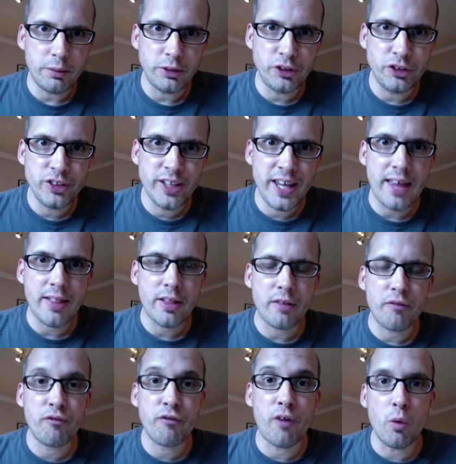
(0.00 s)
which is get the
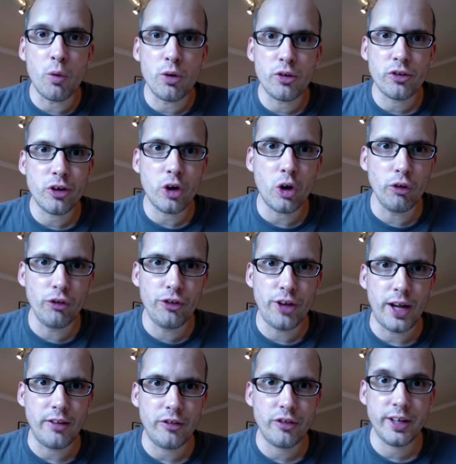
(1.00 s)
folder's
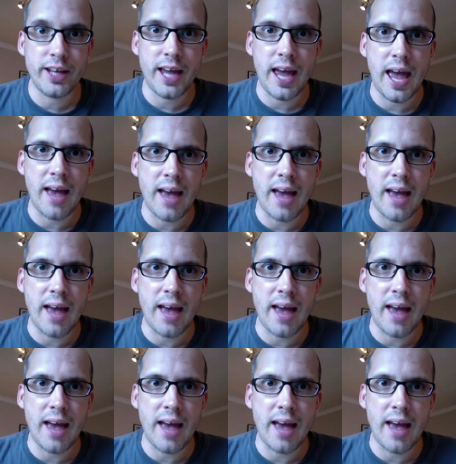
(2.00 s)
contents and get